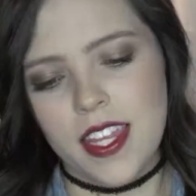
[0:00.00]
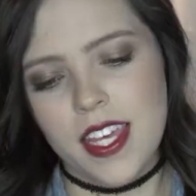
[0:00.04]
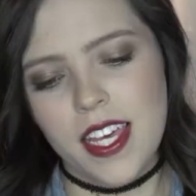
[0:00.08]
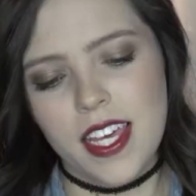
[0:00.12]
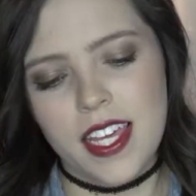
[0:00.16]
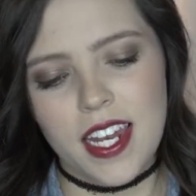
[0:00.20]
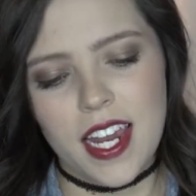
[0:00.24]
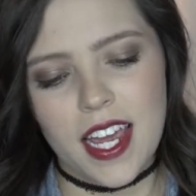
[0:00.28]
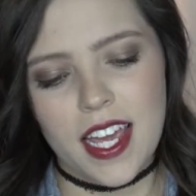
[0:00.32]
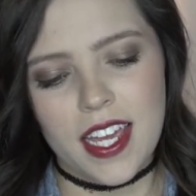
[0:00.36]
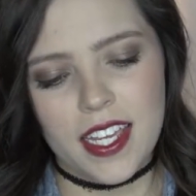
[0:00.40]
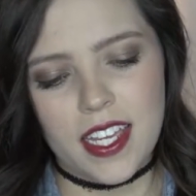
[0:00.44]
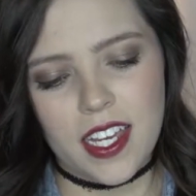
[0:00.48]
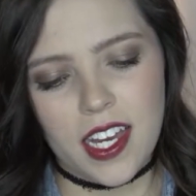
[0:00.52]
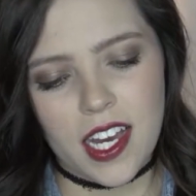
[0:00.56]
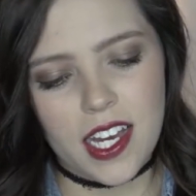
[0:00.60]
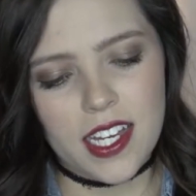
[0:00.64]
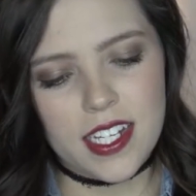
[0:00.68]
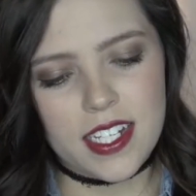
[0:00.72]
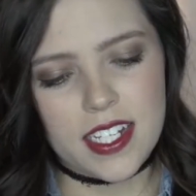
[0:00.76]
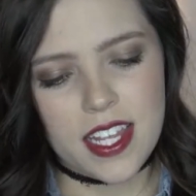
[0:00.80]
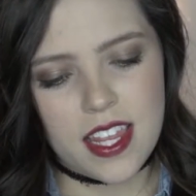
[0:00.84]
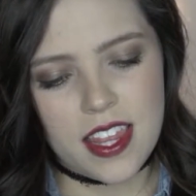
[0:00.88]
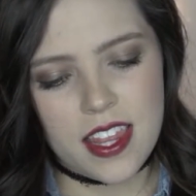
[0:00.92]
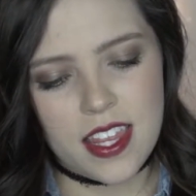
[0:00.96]
Then I
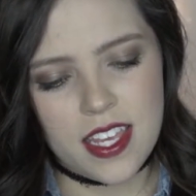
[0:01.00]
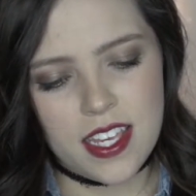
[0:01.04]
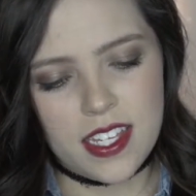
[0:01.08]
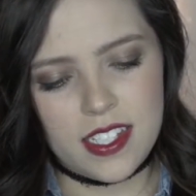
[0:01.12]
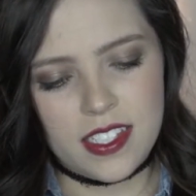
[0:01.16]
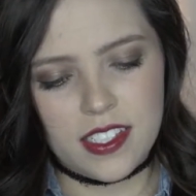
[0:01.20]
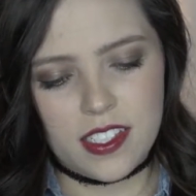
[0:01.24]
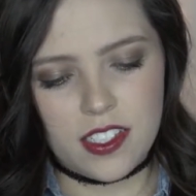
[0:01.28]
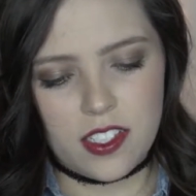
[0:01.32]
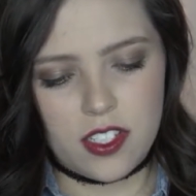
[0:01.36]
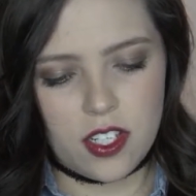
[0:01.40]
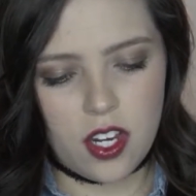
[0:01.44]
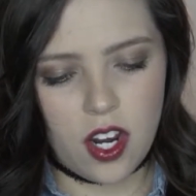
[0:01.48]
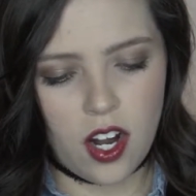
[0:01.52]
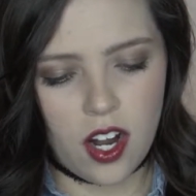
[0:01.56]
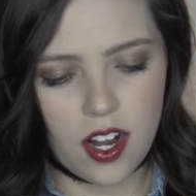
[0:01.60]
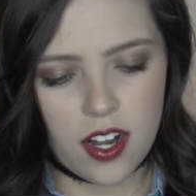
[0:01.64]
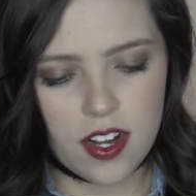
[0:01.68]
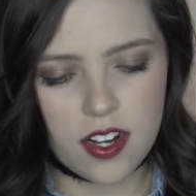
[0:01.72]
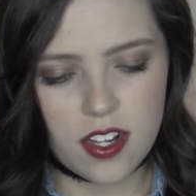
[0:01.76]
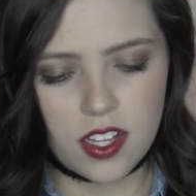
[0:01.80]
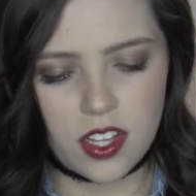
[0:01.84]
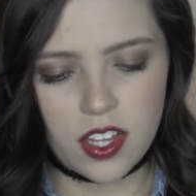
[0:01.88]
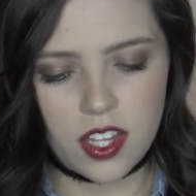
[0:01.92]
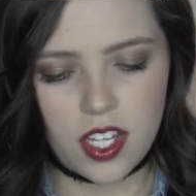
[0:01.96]
got this
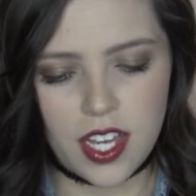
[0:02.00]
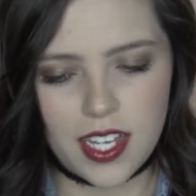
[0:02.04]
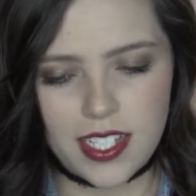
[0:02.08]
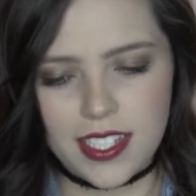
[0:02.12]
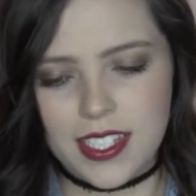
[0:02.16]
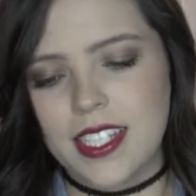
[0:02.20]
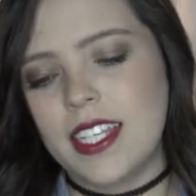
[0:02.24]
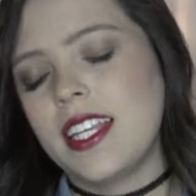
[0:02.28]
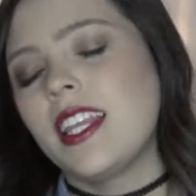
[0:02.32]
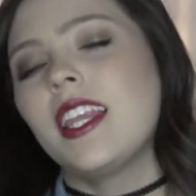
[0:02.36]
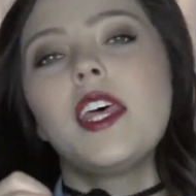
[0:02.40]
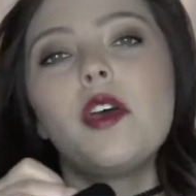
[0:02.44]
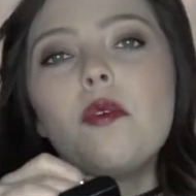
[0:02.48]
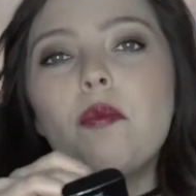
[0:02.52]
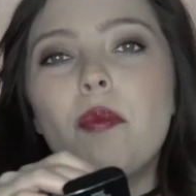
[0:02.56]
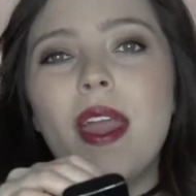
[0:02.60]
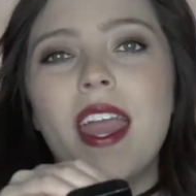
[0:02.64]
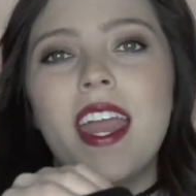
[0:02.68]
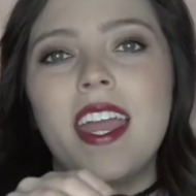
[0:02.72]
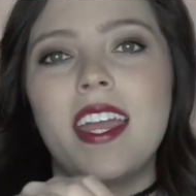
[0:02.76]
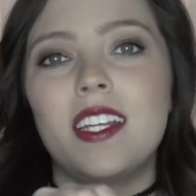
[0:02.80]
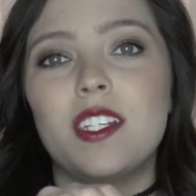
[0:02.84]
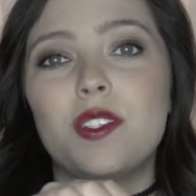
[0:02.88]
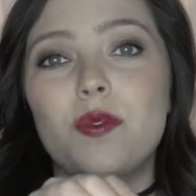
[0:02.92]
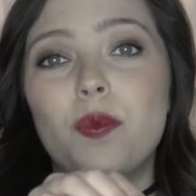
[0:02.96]
Tarte Glossy Lip
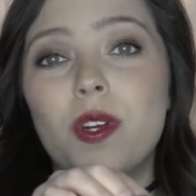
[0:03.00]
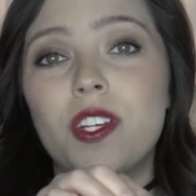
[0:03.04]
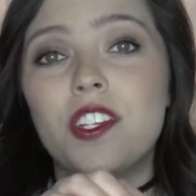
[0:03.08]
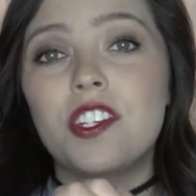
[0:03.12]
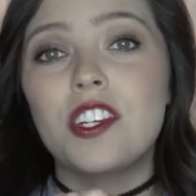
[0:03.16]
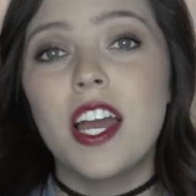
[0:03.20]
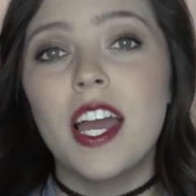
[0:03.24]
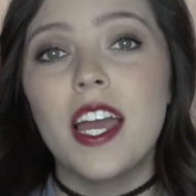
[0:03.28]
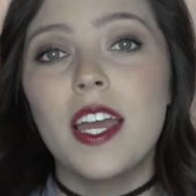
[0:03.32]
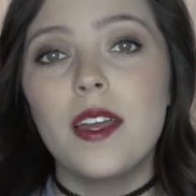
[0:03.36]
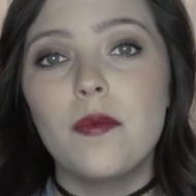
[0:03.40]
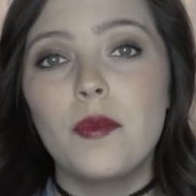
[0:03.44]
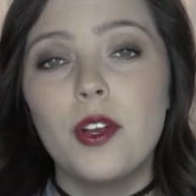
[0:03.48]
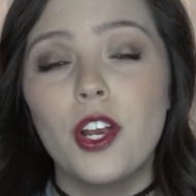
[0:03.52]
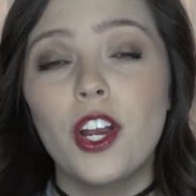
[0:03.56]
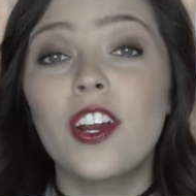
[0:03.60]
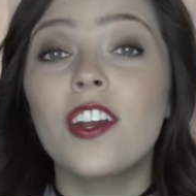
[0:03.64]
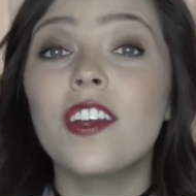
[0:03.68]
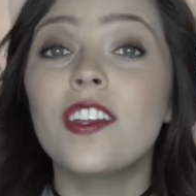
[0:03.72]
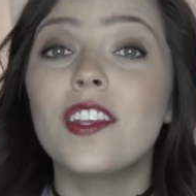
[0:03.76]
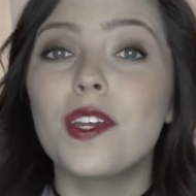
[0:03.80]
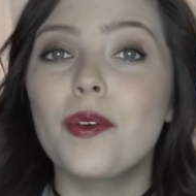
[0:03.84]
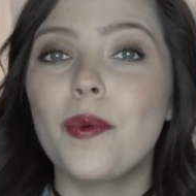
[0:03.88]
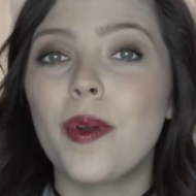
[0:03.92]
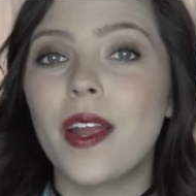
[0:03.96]
Paint, which I am
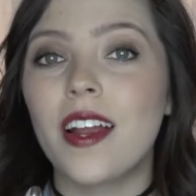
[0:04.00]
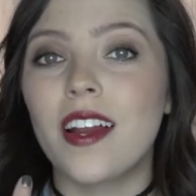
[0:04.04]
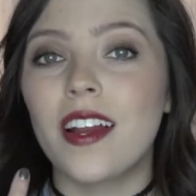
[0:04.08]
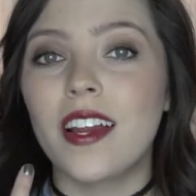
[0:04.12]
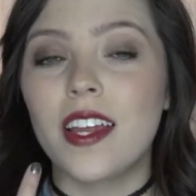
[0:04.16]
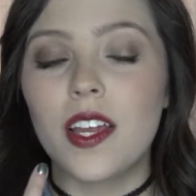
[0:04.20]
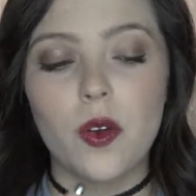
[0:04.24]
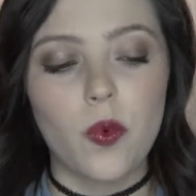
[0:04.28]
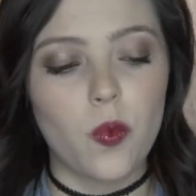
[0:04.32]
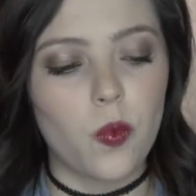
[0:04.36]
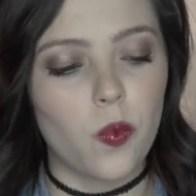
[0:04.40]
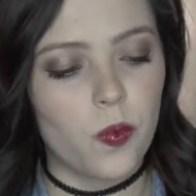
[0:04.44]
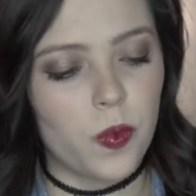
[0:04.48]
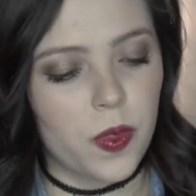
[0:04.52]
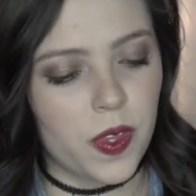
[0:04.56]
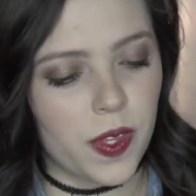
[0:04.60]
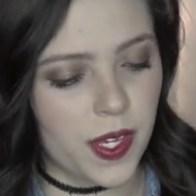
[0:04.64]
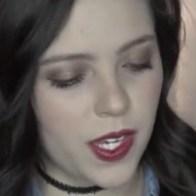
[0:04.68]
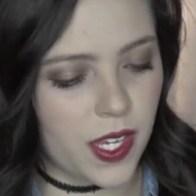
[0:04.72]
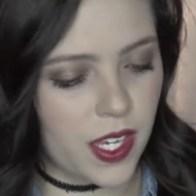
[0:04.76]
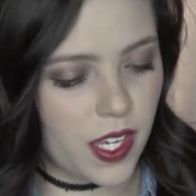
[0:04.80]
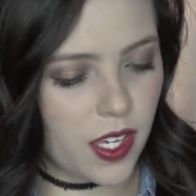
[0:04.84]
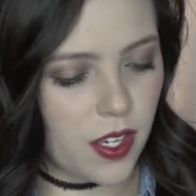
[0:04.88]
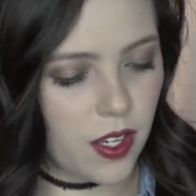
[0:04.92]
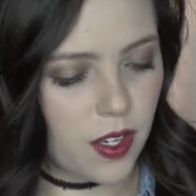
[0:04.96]
currently wearing
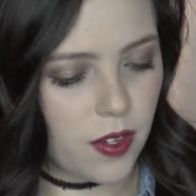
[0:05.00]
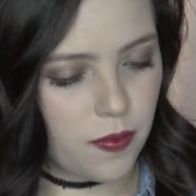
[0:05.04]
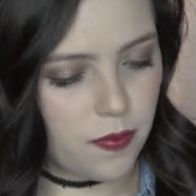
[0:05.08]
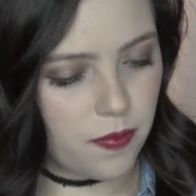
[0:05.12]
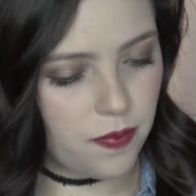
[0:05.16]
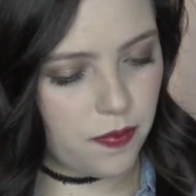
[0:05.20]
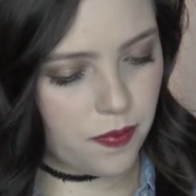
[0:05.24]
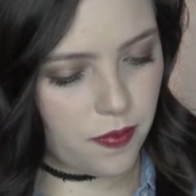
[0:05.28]
the...